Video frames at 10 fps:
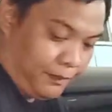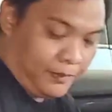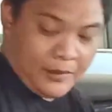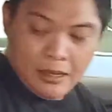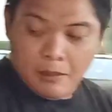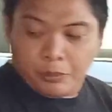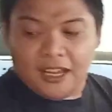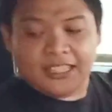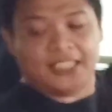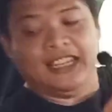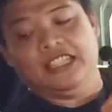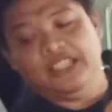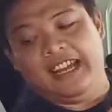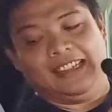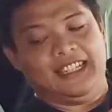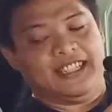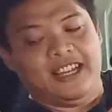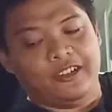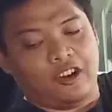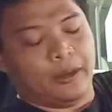Plus, you get these center
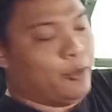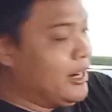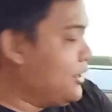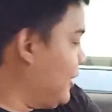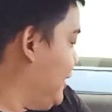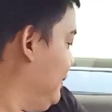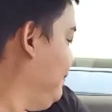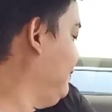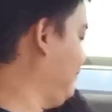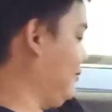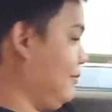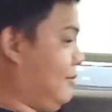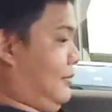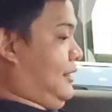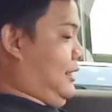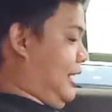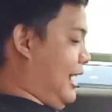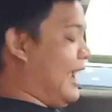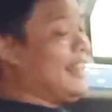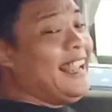armrests and
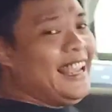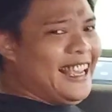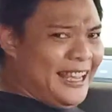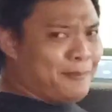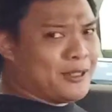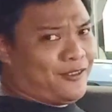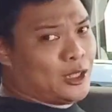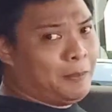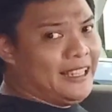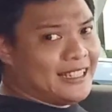heaps of space.